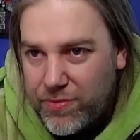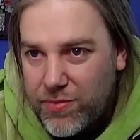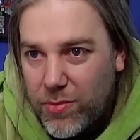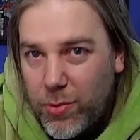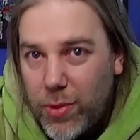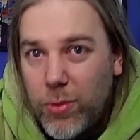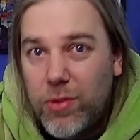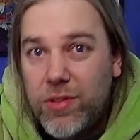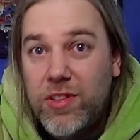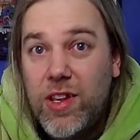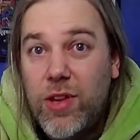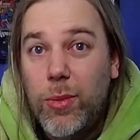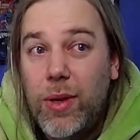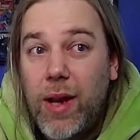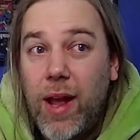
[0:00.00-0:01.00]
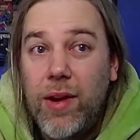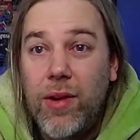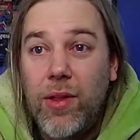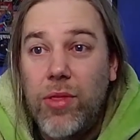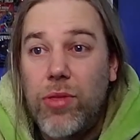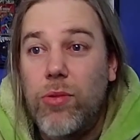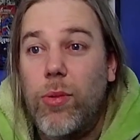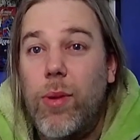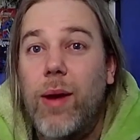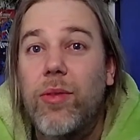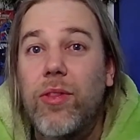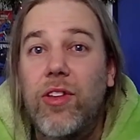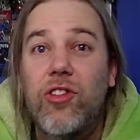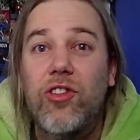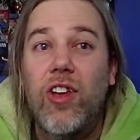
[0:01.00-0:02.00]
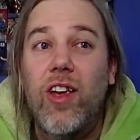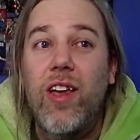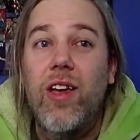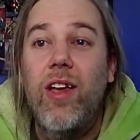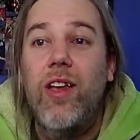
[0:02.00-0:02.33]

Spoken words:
we will see you again throughout this year